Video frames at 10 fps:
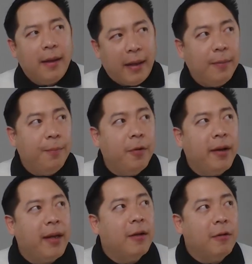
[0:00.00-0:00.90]
an
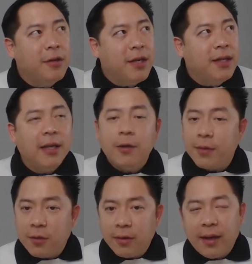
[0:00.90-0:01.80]
employee on O J T, it
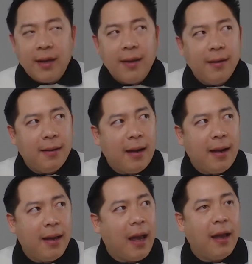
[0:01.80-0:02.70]
was okay.
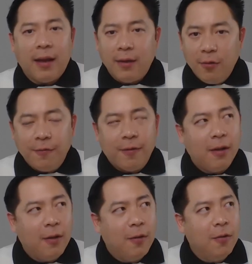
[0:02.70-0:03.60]
Uh, I I do
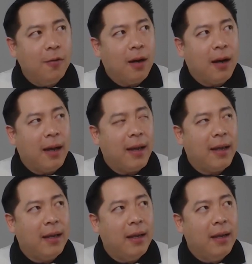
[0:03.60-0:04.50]
follow.
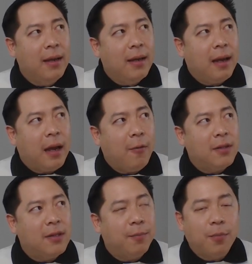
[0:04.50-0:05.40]
I I
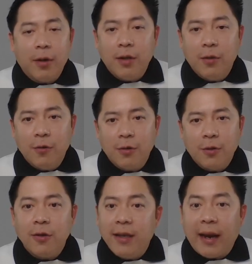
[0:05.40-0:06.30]
was employed to
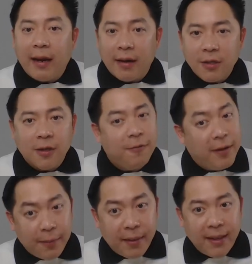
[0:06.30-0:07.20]
Sony Ericsson
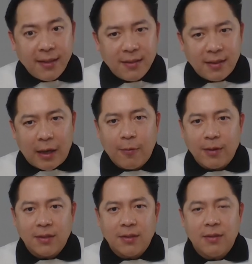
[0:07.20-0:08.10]
Philippines. I
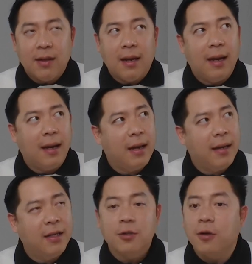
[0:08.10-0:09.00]
was uh,
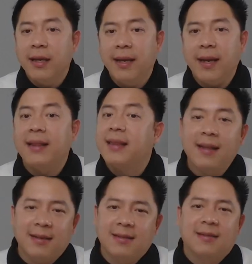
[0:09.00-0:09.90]
installing
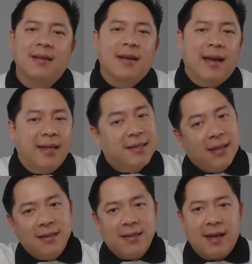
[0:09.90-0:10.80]
antennas and
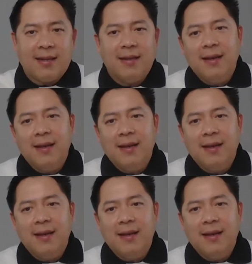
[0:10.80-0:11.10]
cell site,